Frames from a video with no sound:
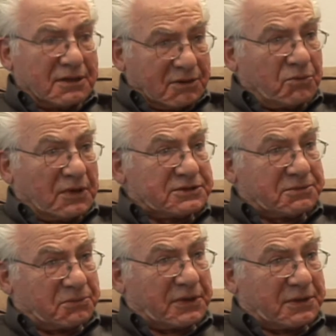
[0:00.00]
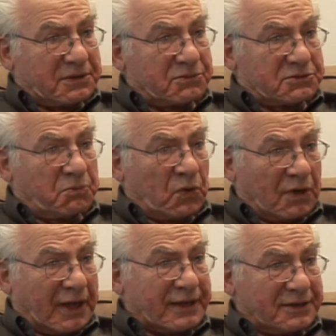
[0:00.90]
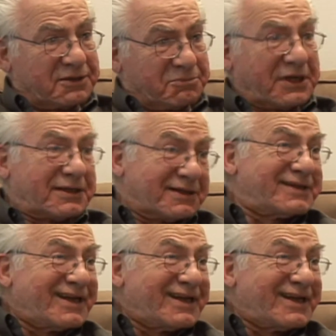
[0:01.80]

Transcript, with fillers: It was very, it was more likely to be at the